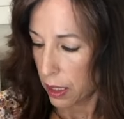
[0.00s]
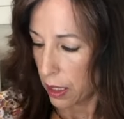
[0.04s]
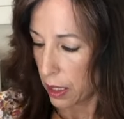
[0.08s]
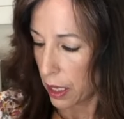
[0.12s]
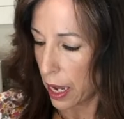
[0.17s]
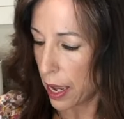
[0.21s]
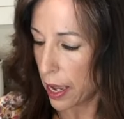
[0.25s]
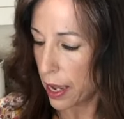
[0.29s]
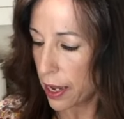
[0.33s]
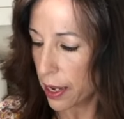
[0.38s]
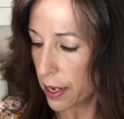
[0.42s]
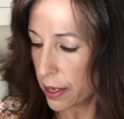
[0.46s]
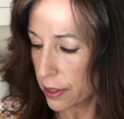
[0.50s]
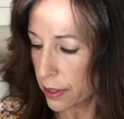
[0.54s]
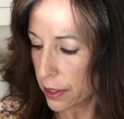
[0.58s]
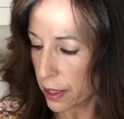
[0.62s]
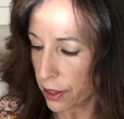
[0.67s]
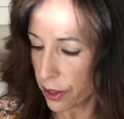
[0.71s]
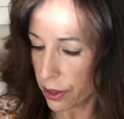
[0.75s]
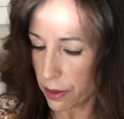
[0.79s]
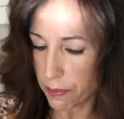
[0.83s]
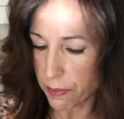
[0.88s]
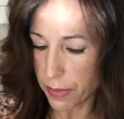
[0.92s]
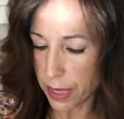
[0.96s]
And
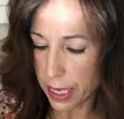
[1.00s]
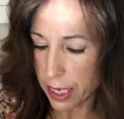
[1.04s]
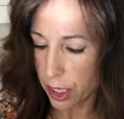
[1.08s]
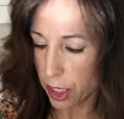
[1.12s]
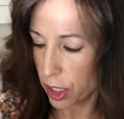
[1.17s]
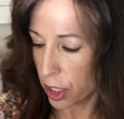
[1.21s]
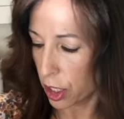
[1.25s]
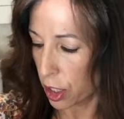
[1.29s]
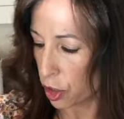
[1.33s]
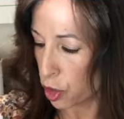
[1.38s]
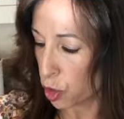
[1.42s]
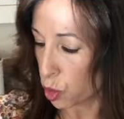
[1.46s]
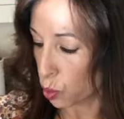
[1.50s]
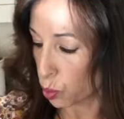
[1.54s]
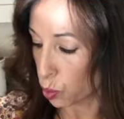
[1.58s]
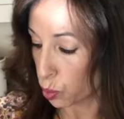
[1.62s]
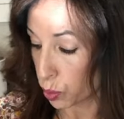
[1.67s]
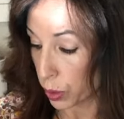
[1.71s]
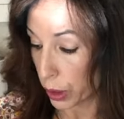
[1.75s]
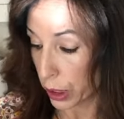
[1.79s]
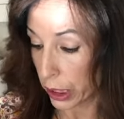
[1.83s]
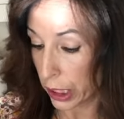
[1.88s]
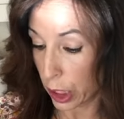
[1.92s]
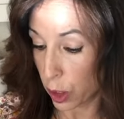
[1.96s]
the meat cooks
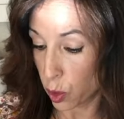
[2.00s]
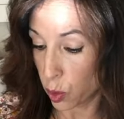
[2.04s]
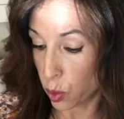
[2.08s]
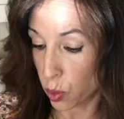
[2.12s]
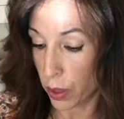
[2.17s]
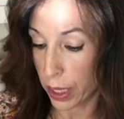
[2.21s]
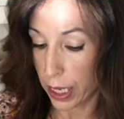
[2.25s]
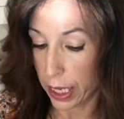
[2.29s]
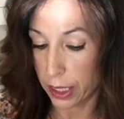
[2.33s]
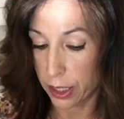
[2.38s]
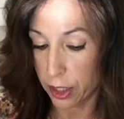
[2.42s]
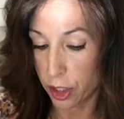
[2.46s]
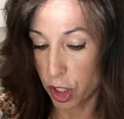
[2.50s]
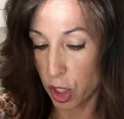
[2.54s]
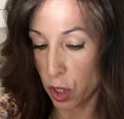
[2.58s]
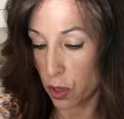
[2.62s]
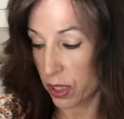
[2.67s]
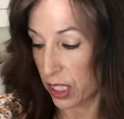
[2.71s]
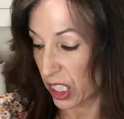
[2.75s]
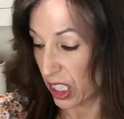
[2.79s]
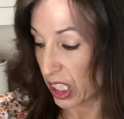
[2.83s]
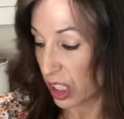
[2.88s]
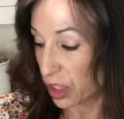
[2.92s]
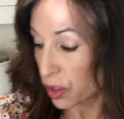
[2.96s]
really quick, so
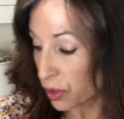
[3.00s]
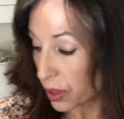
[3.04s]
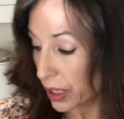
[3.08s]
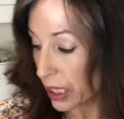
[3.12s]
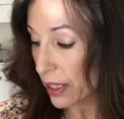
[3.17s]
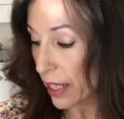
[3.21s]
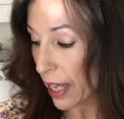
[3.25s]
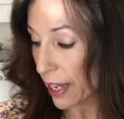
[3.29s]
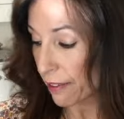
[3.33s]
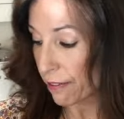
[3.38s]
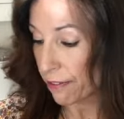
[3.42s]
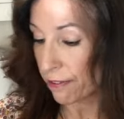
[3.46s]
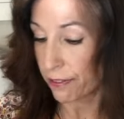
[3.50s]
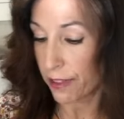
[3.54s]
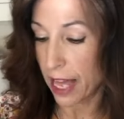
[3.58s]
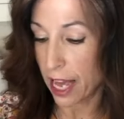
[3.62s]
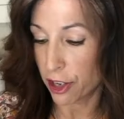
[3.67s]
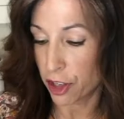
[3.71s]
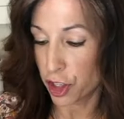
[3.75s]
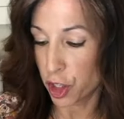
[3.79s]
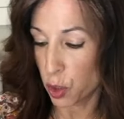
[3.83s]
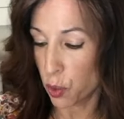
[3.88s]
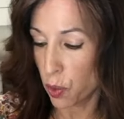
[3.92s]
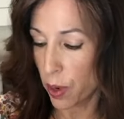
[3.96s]
it's literally like
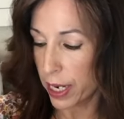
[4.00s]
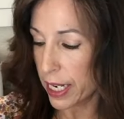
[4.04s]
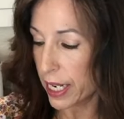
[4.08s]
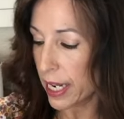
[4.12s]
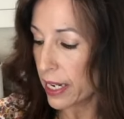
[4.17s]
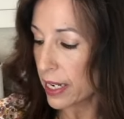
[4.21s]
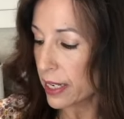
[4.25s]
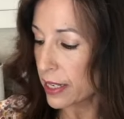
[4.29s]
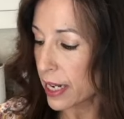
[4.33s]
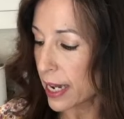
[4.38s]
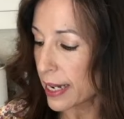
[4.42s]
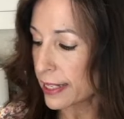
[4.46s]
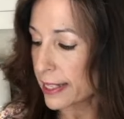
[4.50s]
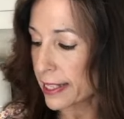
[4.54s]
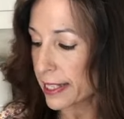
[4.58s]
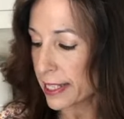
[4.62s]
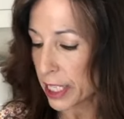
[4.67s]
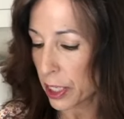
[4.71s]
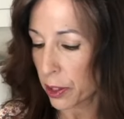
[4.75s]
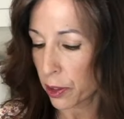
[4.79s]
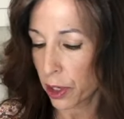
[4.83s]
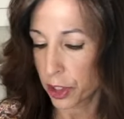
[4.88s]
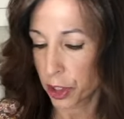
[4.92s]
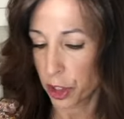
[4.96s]
flash. You wanna get a nice
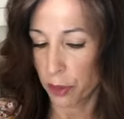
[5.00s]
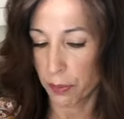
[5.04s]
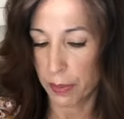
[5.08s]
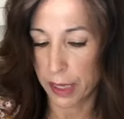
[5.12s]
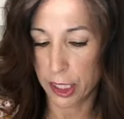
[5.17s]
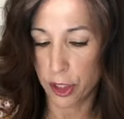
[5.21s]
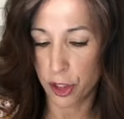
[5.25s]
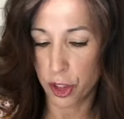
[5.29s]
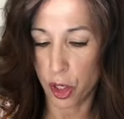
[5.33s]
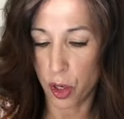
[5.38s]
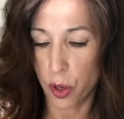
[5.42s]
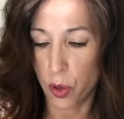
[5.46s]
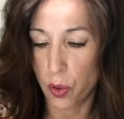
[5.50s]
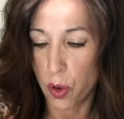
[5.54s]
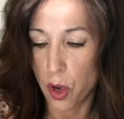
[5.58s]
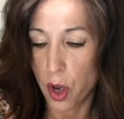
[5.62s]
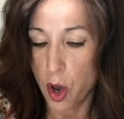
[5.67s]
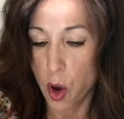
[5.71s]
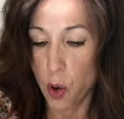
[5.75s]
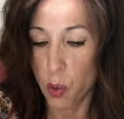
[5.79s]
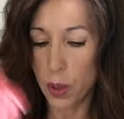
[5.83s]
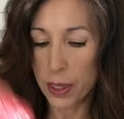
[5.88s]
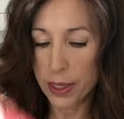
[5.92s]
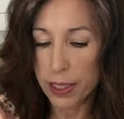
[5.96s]
sear on your meat. So
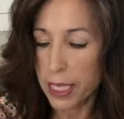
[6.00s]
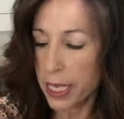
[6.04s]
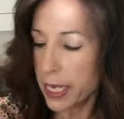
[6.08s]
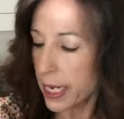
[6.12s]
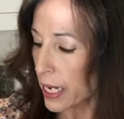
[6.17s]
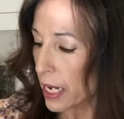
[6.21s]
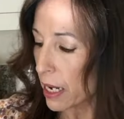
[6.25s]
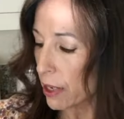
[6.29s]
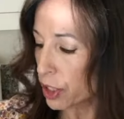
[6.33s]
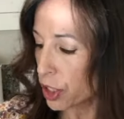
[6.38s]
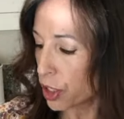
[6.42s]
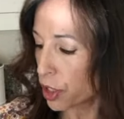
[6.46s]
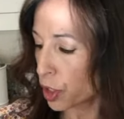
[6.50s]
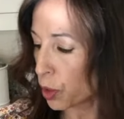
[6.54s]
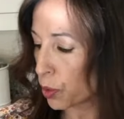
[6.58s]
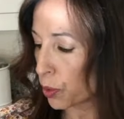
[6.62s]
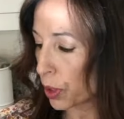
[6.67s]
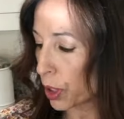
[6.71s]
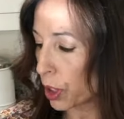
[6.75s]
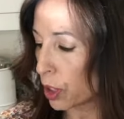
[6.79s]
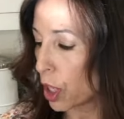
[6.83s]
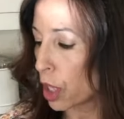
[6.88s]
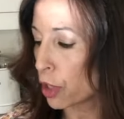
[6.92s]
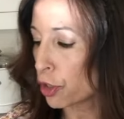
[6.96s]
once I get out to the
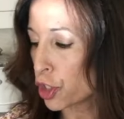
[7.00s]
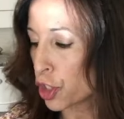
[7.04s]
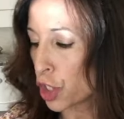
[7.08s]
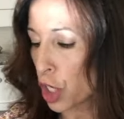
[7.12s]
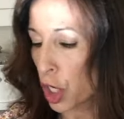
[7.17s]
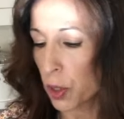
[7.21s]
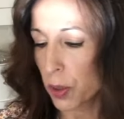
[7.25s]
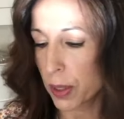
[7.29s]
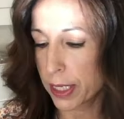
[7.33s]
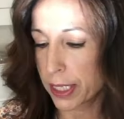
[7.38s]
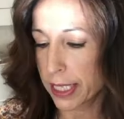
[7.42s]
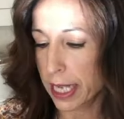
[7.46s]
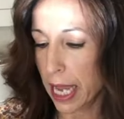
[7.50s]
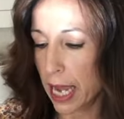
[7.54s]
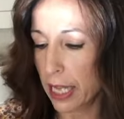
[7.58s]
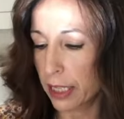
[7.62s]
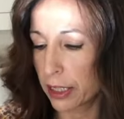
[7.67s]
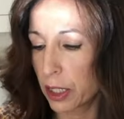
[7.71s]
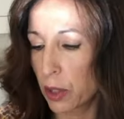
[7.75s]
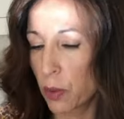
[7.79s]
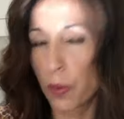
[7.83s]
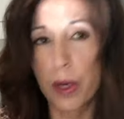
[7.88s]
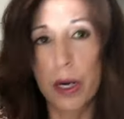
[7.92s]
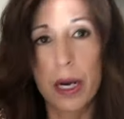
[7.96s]
grill, I'll show you
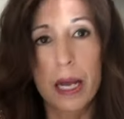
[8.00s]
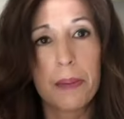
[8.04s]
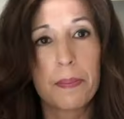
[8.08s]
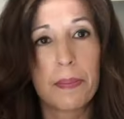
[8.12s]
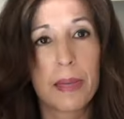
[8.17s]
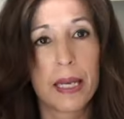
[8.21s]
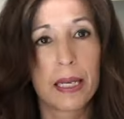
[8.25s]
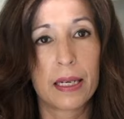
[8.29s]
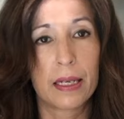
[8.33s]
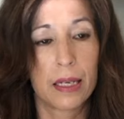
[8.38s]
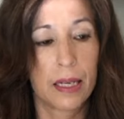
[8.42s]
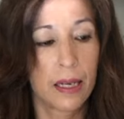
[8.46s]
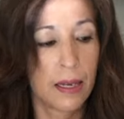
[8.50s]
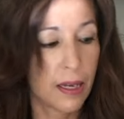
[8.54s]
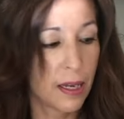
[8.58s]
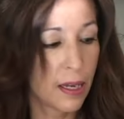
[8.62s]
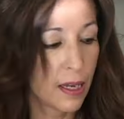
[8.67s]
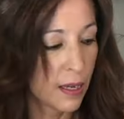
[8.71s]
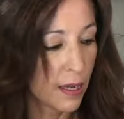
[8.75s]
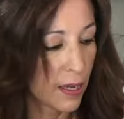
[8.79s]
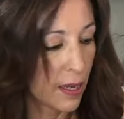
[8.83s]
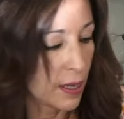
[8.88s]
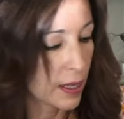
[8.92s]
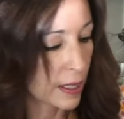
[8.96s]
exactly what I mean.
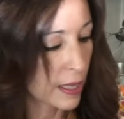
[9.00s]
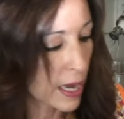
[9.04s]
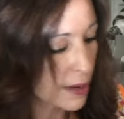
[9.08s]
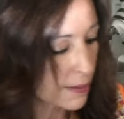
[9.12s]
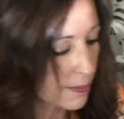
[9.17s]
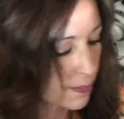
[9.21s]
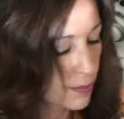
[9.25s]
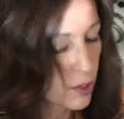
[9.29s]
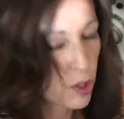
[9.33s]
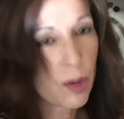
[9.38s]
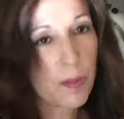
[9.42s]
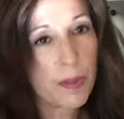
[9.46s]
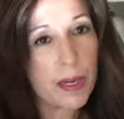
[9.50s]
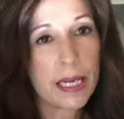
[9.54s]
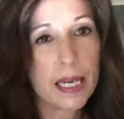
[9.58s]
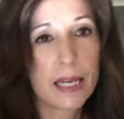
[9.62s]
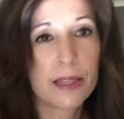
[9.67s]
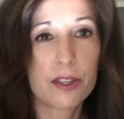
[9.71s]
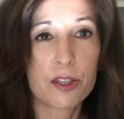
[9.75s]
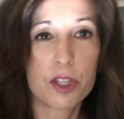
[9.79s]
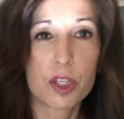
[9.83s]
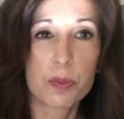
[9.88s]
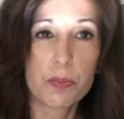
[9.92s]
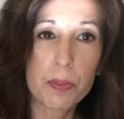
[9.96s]
Okay, so I'm gonna get
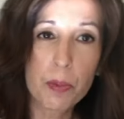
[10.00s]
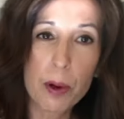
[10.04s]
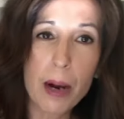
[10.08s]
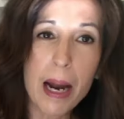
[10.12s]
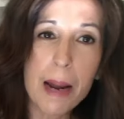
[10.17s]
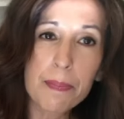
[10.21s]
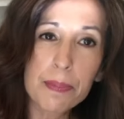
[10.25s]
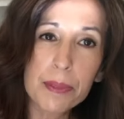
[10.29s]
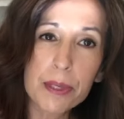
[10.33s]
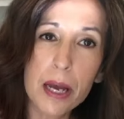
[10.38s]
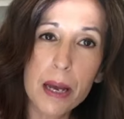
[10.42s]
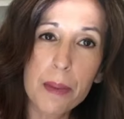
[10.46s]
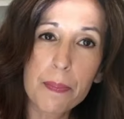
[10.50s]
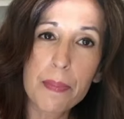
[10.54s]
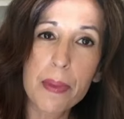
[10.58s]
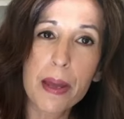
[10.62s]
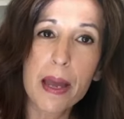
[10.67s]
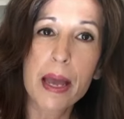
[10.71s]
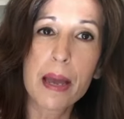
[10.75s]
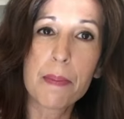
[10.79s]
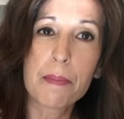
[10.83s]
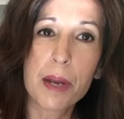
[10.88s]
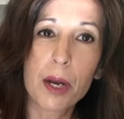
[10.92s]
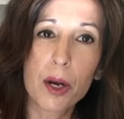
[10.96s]
this wrapped up,
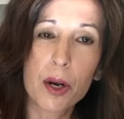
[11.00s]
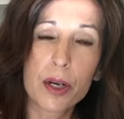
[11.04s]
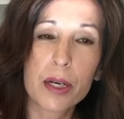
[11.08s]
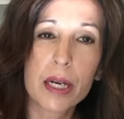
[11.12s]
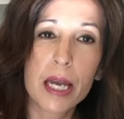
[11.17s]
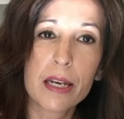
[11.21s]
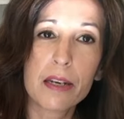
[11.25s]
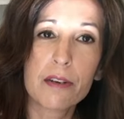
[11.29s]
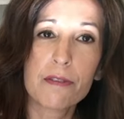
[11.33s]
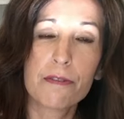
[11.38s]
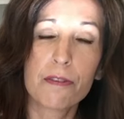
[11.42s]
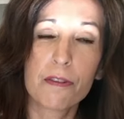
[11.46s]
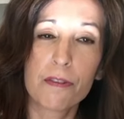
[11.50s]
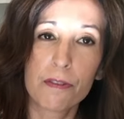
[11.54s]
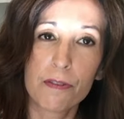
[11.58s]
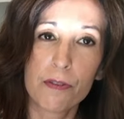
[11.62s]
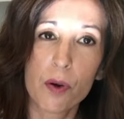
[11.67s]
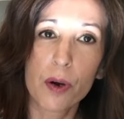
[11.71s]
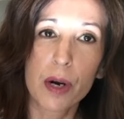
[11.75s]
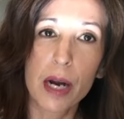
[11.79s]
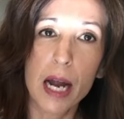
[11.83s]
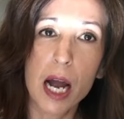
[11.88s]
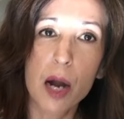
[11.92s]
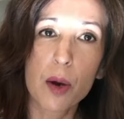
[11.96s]
marinated for
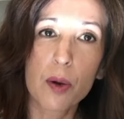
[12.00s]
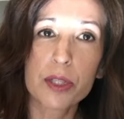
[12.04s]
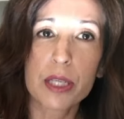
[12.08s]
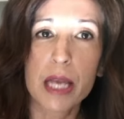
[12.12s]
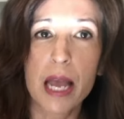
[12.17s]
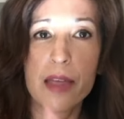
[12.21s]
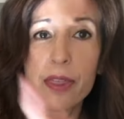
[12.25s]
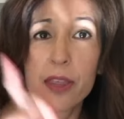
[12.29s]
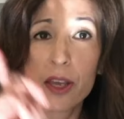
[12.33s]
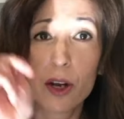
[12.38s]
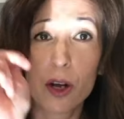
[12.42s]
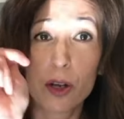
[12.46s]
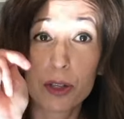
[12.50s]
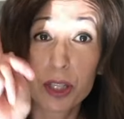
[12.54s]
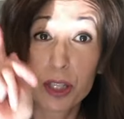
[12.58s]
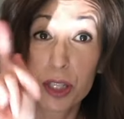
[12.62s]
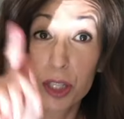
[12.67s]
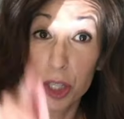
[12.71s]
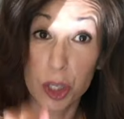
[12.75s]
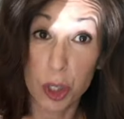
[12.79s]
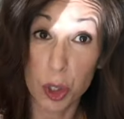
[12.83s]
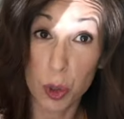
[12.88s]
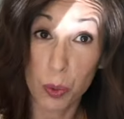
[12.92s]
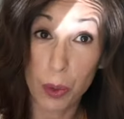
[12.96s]
4 hours, and then I'll
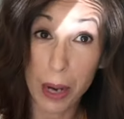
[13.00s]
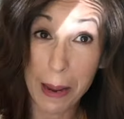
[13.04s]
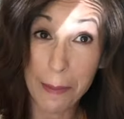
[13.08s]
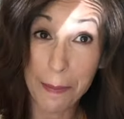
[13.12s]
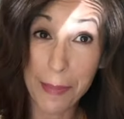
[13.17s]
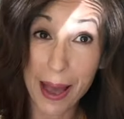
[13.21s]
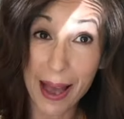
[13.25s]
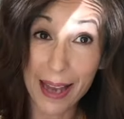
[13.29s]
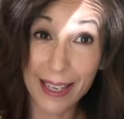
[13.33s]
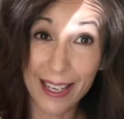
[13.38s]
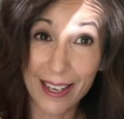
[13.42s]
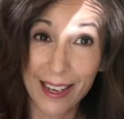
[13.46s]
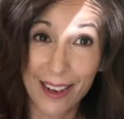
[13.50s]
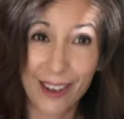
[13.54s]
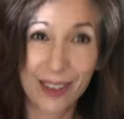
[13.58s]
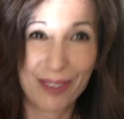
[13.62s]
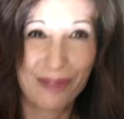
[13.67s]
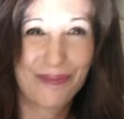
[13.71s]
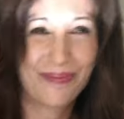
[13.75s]
see you right back here.